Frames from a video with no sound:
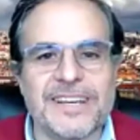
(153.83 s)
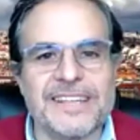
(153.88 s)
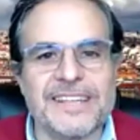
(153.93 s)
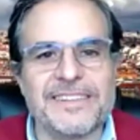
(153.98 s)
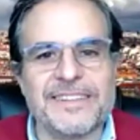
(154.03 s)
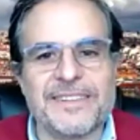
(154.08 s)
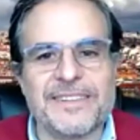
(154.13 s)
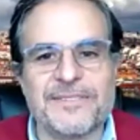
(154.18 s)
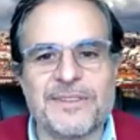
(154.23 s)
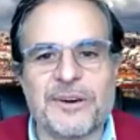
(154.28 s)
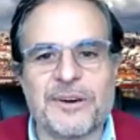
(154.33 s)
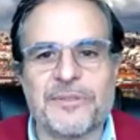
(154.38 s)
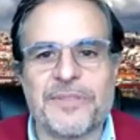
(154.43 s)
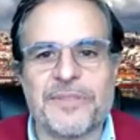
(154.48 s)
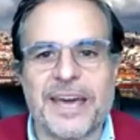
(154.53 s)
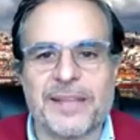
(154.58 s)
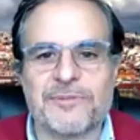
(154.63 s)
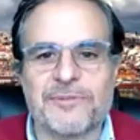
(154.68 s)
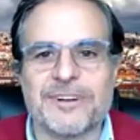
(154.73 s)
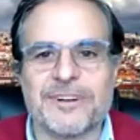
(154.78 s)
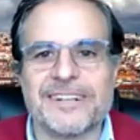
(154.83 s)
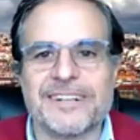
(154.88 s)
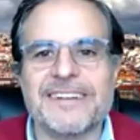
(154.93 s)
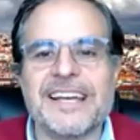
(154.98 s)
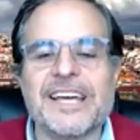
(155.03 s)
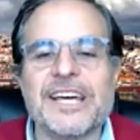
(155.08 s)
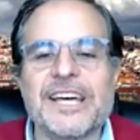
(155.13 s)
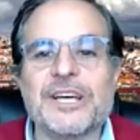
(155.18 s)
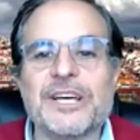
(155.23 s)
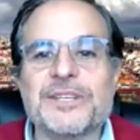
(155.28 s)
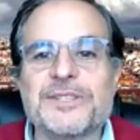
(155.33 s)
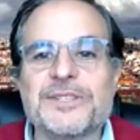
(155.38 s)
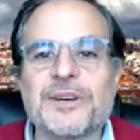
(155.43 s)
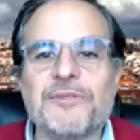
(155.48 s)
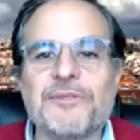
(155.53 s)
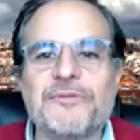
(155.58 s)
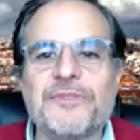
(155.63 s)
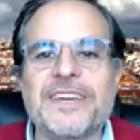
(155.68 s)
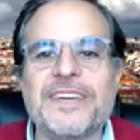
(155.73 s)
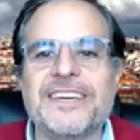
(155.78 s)
I didn't know that one.
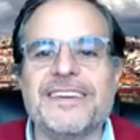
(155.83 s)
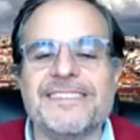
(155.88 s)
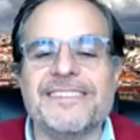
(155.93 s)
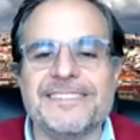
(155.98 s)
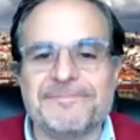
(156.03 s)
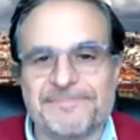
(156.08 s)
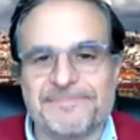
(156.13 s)
Sophie.